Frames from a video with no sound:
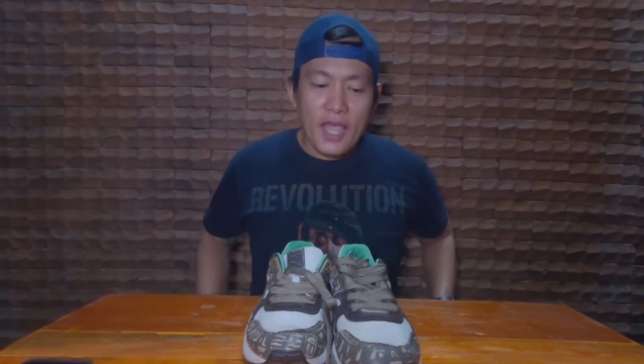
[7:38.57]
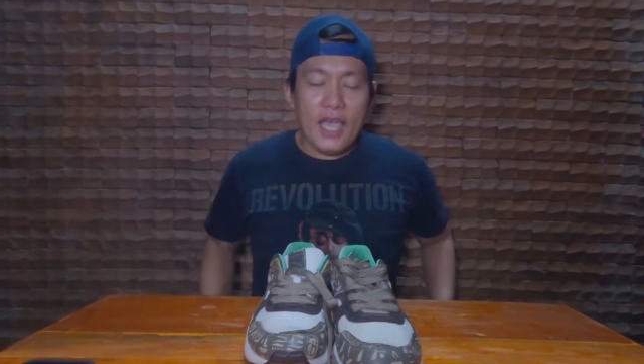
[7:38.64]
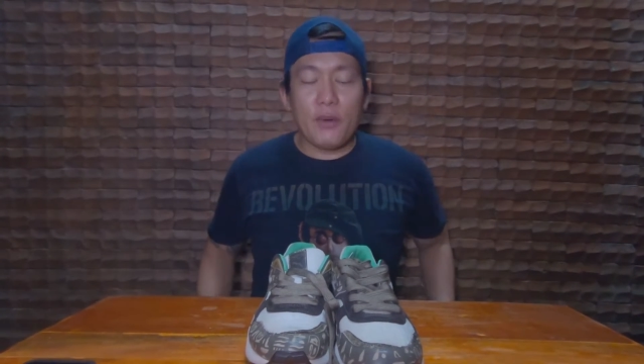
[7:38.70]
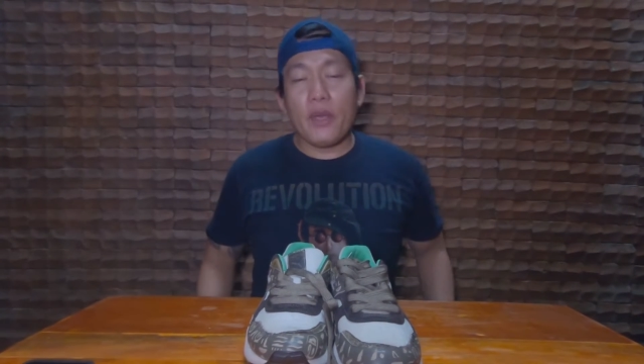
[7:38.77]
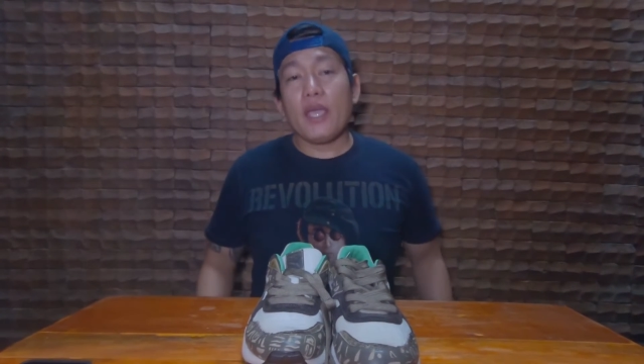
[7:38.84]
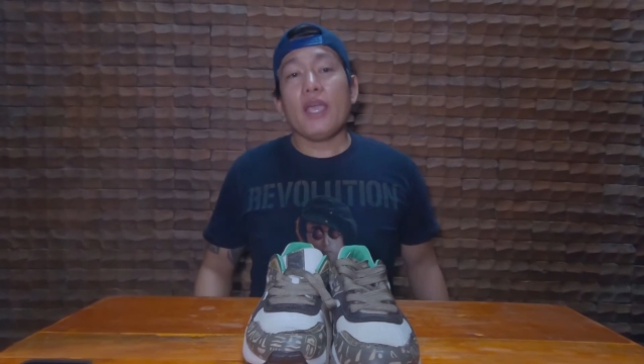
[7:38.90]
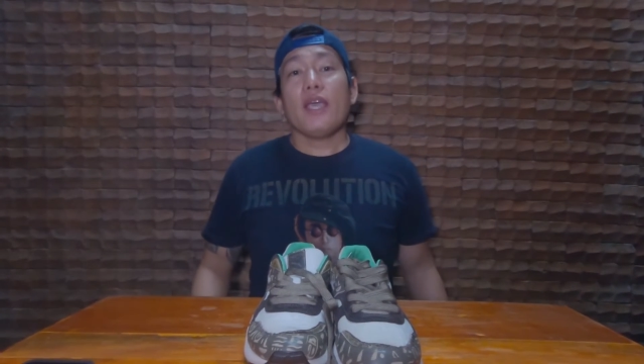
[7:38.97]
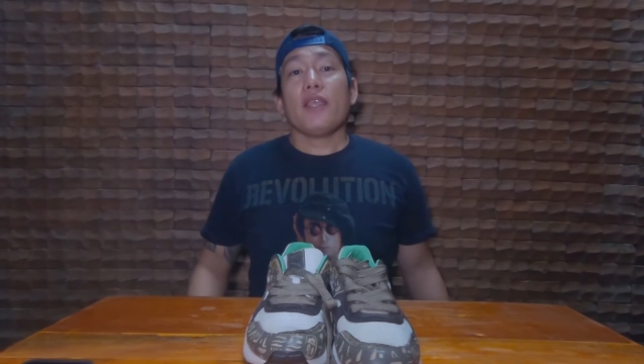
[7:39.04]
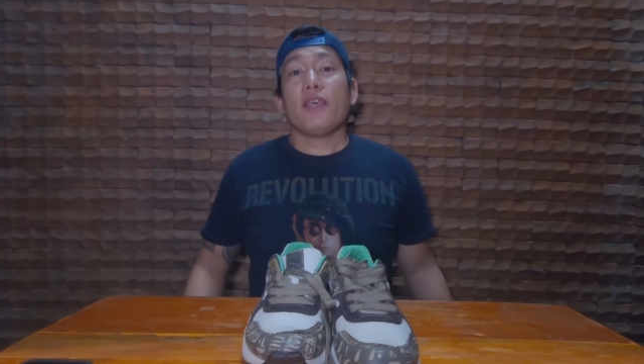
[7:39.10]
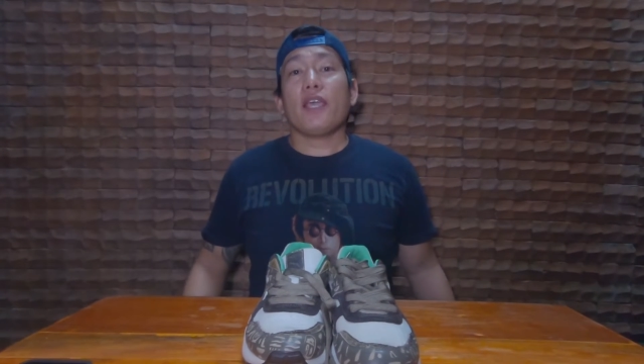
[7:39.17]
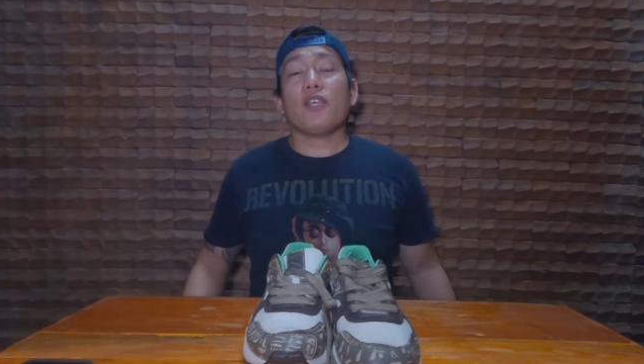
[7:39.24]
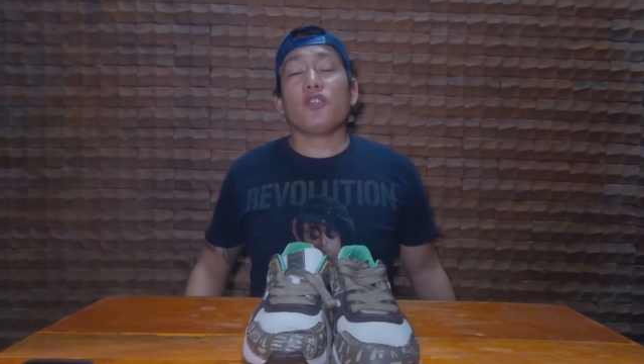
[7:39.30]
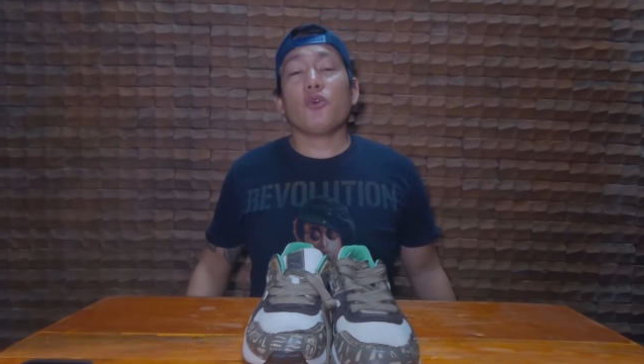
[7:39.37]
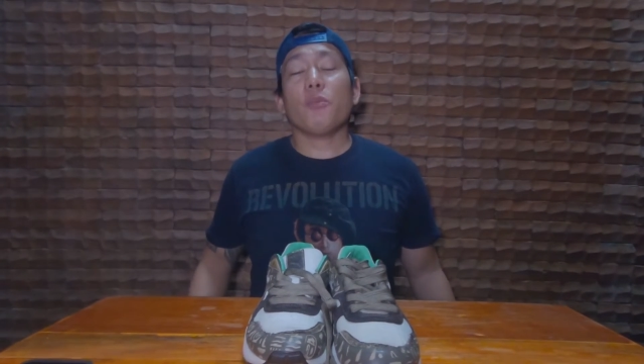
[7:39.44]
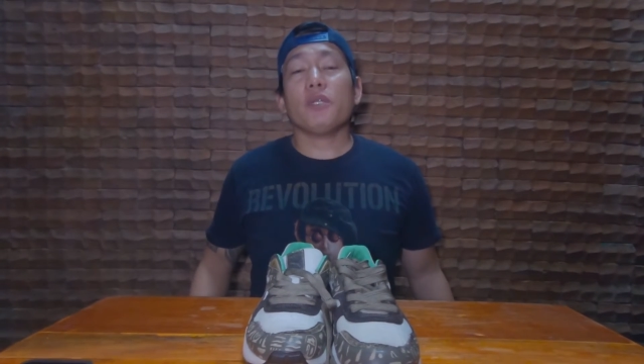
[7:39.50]
Anyway,
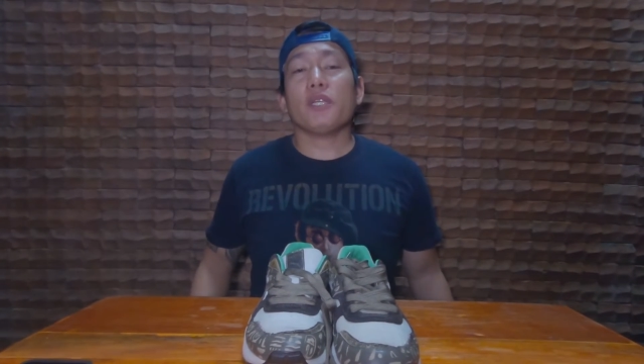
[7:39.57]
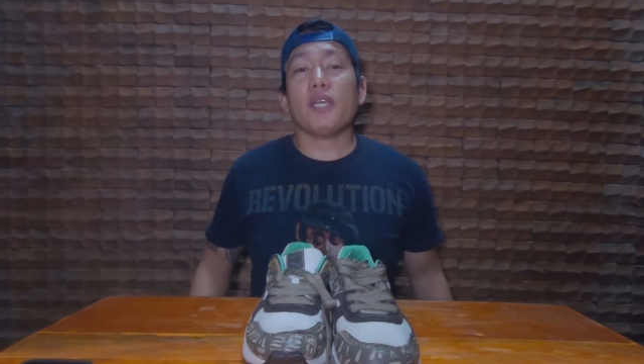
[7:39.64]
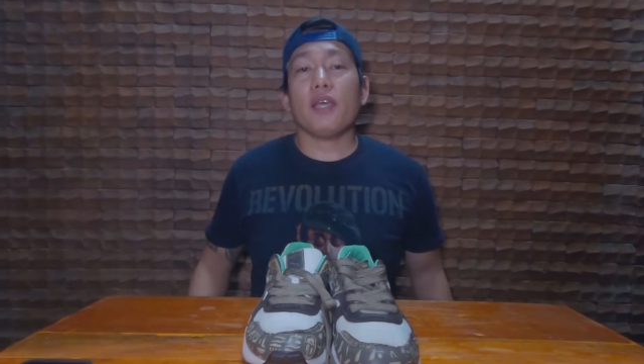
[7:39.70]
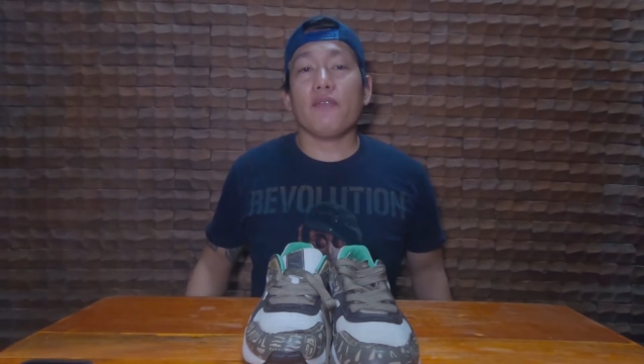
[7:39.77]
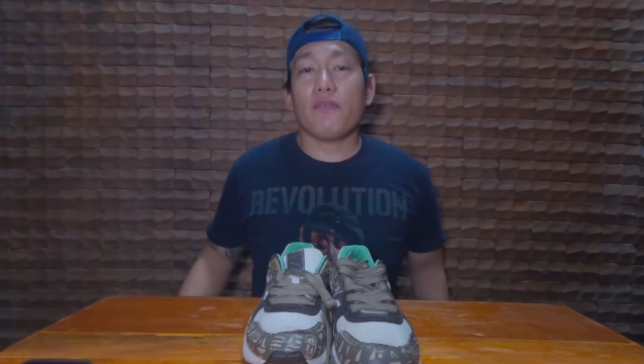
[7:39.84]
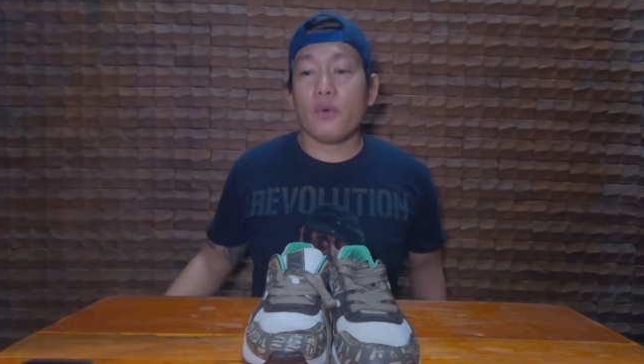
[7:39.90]
thank you so much again